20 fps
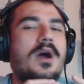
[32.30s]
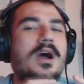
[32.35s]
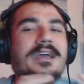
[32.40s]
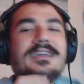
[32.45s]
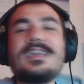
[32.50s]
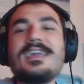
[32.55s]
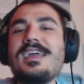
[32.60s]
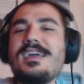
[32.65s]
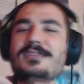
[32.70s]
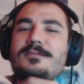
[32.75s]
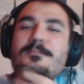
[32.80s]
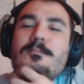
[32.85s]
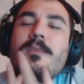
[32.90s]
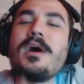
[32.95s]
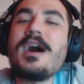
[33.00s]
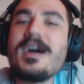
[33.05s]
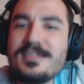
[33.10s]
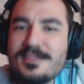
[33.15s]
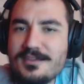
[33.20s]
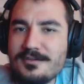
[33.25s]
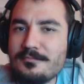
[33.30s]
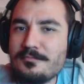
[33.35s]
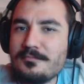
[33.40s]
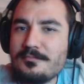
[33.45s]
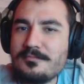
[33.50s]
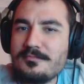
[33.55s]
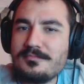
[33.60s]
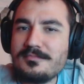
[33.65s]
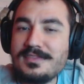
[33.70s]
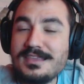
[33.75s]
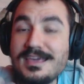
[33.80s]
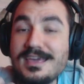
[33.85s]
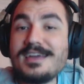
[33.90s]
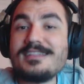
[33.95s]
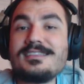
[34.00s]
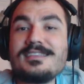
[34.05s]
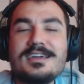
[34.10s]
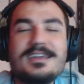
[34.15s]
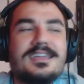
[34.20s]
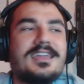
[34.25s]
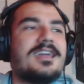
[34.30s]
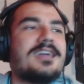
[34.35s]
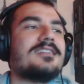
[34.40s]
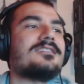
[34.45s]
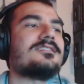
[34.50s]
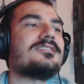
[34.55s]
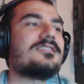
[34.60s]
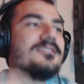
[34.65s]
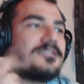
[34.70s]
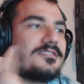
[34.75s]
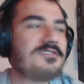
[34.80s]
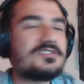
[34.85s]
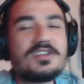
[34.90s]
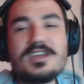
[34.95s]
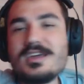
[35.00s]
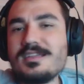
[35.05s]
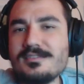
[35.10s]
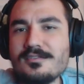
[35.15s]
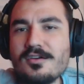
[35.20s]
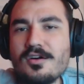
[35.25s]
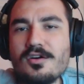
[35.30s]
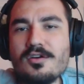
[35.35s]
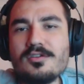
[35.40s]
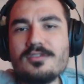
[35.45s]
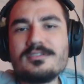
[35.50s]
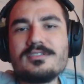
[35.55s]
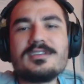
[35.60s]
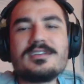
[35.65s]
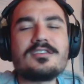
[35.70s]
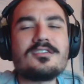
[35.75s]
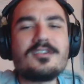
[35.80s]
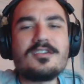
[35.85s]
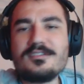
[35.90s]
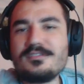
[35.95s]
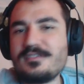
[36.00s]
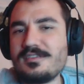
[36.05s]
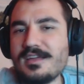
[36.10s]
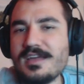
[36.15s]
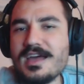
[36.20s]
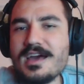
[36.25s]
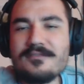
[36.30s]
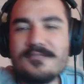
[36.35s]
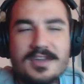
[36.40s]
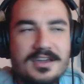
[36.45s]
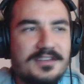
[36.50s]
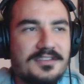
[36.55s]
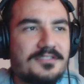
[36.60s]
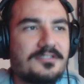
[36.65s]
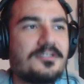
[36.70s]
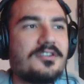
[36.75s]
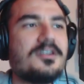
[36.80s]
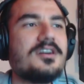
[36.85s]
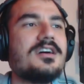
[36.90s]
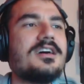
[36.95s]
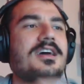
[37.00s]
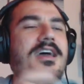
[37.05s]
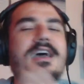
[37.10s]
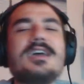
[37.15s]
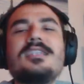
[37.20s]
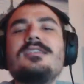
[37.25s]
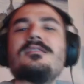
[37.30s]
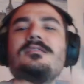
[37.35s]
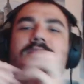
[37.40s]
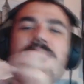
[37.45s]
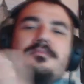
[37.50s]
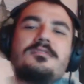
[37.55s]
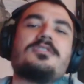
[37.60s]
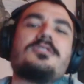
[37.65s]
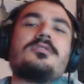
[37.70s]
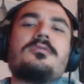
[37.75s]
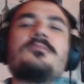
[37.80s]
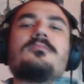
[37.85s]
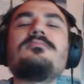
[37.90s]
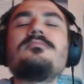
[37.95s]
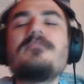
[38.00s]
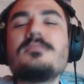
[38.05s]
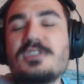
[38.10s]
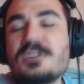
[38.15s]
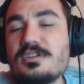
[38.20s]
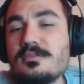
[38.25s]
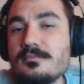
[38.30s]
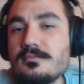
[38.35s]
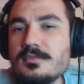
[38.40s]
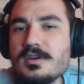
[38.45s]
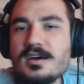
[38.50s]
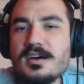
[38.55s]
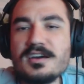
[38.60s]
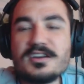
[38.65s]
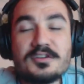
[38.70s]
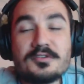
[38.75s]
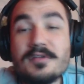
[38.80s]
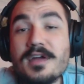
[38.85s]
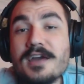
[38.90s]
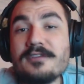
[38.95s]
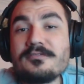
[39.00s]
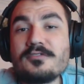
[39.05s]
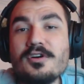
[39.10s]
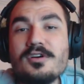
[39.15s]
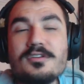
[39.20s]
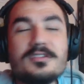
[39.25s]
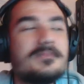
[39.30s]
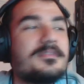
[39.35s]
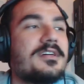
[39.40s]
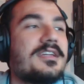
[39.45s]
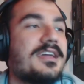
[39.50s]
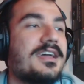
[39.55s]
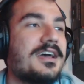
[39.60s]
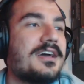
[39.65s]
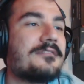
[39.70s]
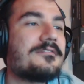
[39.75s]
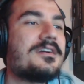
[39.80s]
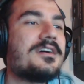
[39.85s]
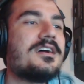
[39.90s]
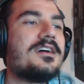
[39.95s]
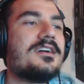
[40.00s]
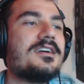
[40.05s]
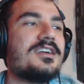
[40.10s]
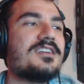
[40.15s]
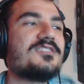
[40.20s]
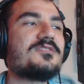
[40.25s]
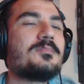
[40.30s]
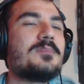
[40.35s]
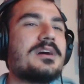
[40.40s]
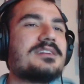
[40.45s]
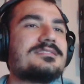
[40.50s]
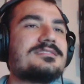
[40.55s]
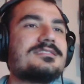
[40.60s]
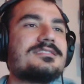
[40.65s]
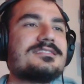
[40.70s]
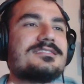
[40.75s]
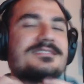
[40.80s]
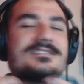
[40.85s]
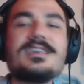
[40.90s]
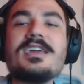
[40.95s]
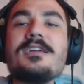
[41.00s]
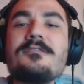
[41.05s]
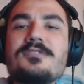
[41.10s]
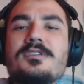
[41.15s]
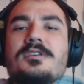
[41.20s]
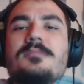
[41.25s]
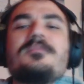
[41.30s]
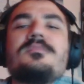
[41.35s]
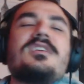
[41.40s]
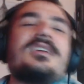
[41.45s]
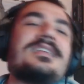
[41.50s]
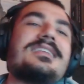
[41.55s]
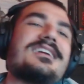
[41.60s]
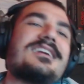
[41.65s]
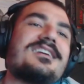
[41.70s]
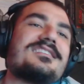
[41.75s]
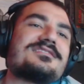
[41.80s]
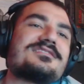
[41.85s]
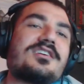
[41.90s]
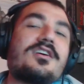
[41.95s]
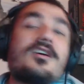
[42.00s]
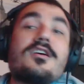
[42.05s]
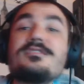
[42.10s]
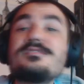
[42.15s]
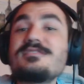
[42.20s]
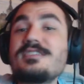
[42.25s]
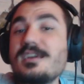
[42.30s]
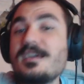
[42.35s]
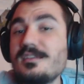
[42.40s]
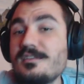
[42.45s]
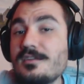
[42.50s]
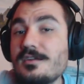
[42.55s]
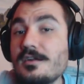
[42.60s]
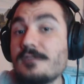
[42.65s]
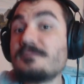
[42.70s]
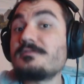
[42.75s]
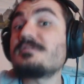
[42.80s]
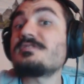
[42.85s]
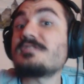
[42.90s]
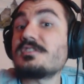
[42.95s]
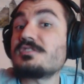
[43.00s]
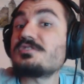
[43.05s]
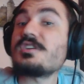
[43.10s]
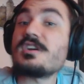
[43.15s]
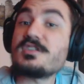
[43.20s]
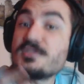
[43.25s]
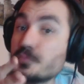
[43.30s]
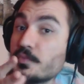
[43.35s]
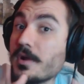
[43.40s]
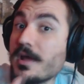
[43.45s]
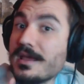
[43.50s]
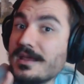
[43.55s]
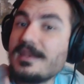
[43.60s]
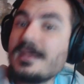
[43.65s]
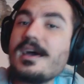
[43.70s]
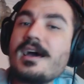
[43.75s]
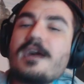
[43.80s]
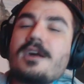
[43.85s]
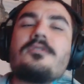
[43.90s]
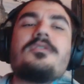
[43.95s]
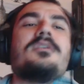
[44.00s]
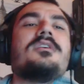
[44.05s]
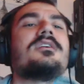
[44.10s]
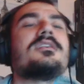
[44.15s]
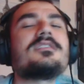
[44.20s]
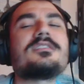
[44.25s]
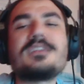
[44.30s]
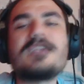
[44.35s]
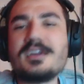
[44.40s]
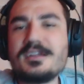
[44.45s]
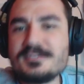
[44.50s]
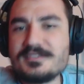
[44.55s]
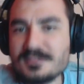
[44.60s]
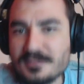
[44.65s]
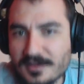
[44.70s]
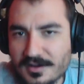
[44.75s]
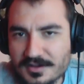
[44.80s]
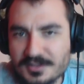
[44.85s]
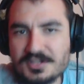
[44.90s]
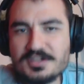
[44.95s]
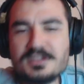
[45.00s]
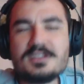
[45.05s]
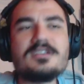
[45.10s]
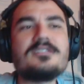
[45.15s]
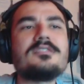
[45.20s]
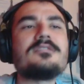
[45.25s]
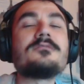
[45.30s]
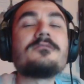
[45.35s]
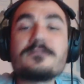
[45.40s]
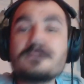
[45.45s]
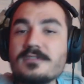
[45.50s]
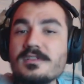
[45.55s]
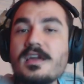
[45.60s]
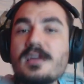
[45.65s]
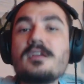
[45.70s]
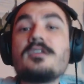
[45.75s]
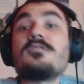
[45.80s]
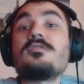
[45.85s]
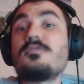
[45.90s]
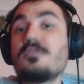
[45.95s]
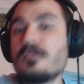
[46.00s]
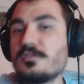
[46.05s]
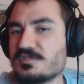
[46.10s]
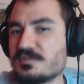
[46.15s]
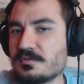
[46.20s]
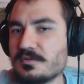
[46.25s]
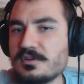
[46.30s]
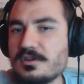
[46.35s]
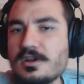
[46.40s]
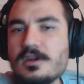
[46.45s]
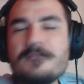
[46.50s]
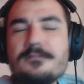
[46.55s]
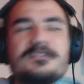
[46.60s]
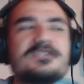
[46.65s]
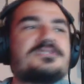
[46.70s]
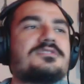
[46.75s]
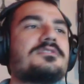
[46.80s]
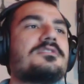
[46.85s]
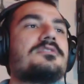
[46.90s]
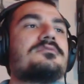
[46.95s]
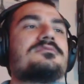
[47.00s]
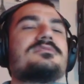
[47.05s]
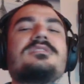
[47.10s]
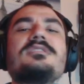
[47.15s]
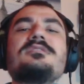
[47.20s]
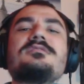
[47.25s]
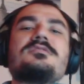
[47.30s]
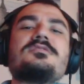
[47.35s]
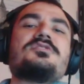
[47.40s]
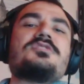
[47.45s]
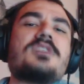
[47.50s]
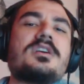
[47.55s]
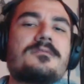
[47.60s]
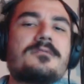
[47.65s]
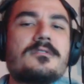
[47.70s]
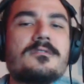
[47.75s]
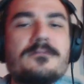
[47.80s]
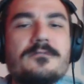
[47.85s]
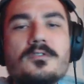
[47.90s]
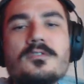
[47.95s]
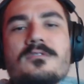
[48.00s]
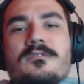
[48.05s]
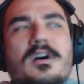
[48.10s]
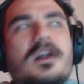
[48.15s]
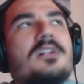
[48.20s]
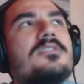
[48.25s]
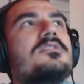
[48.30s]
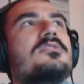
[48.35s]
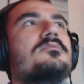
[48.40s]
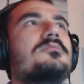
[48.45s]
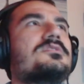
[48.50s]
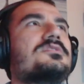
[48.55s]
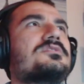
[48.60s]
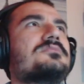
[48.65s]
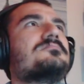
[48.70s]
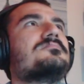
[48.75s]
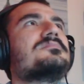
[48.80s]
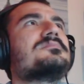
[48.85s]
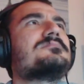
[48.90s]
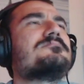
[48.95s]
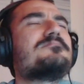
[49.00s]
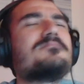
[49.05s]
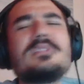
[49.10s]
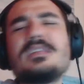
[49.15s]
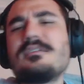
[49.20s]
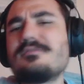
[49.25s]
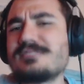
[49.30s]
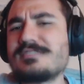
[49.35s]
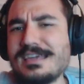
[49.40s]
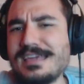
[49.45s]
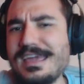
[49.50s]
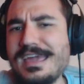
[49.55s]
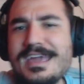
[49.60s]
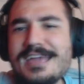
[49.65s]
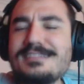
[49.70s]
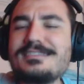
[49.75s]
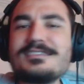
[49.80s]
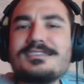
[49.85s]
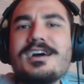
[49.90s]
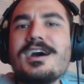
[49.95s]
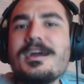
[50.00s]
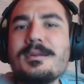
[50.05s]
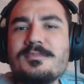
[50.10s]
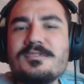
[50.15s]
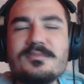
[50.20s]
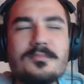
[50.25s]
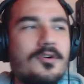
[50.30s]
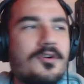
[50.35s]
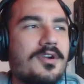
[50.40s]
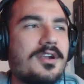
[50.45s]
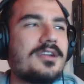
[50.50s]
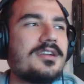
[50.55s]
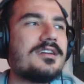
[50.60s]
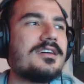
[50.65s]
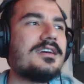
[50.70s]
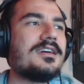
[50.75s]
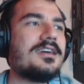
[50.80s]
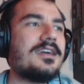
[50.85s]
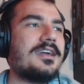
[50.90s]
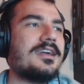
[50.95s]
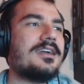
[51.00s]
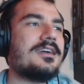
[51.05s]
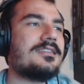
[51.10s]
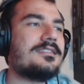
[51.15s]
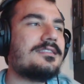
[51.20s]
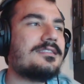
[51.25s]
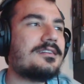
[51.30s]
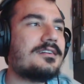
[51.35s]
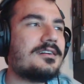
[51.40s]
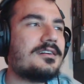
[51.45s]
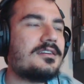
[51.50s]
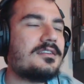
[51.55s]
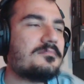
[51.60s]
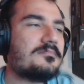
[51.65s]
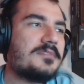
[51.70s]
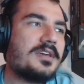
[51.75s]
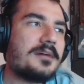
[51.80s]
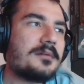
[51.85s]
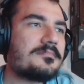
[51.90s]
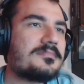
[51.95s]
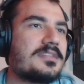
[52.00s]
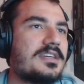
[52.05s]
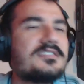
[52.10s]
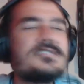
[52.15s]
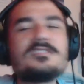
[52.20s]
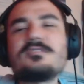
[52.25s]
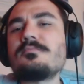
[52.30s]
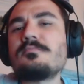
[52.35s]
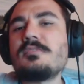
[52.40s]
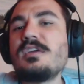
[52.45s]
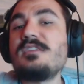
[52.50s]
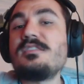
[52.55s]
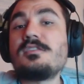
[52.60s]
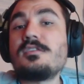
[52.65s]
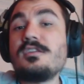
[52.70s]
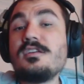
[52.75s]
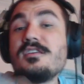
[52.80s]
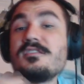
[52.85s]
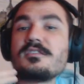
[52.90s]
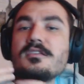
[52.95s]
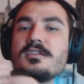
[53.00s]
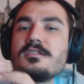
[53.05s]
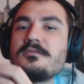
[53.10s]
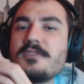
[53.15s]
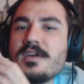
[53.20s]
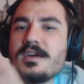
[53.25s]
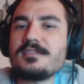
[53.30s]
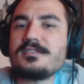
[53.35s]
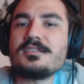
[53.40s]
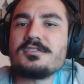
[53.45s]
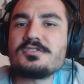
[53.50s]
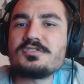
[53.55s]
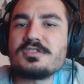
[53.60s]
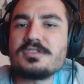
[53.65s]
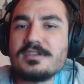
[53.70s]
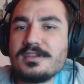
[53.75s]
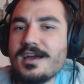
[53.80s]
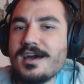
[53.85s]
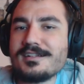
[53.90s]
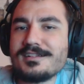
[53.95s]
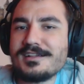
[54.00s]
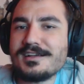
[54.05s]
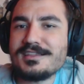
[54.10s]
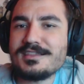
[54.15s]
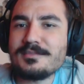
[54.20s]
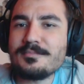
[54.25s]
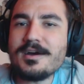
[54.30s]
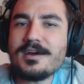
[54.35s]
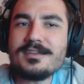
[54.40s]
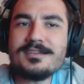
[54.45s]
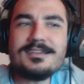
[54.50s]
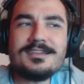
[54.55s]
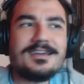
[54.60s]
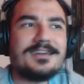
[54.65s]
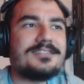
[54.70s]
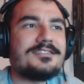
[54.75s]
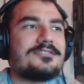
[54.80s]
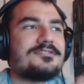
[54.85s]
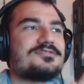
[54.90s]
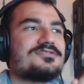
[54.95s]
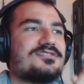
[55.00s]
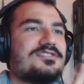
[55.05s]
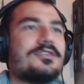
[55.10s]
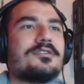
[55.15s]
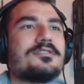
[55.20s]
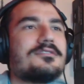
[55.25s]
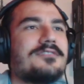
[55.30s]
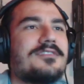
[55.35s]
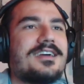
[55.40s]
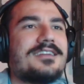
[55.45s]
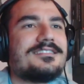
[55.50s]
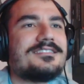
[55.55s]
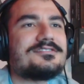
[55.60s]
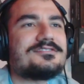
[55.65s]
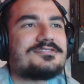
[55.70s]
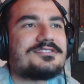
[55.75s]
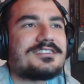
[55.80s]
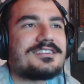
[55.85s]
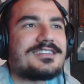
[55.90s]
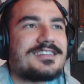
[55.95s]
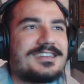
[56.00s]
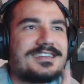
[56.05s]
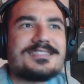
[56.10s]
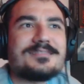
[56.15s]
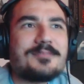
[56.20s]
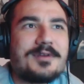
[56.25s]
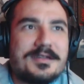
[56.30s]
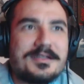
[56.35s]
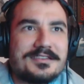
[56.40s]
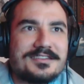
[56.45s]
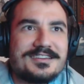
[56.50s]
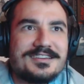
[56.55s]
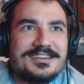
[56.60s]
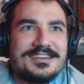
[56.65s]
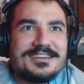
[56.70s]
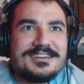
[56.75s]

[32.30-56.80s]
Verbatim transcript: I can't buy them, yet I can't disenchant all the cards that I have extra and, you know, uh, craft all of them that I have. It's best to save them in case cards get nerfed, such as right now, Gadgetzan Auctioneer and Flare. Those were nerfed, so those disenchant for full value, which I believe is like eight times more. And uh, yeah, that's there is an advantage to not clicking the button, and there is no advantage to clicking the button.